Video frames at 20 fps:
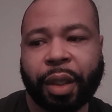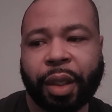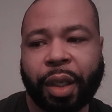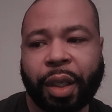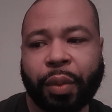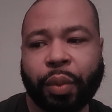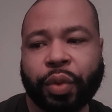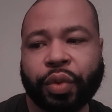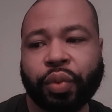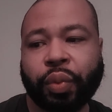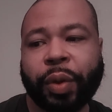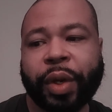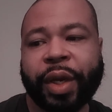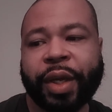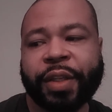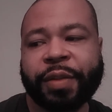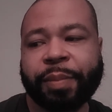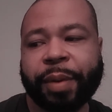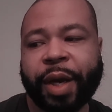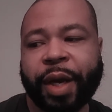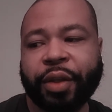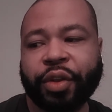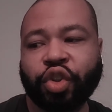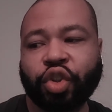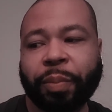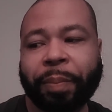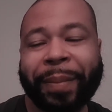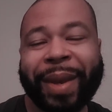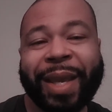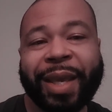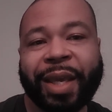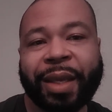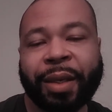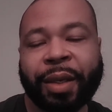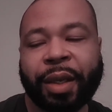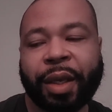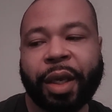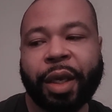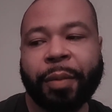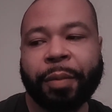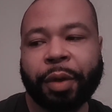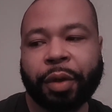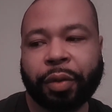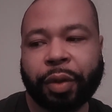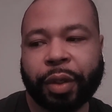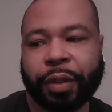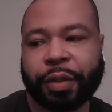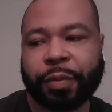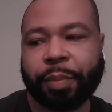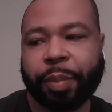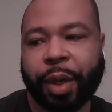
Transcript: He was raised by Jamaican immigrant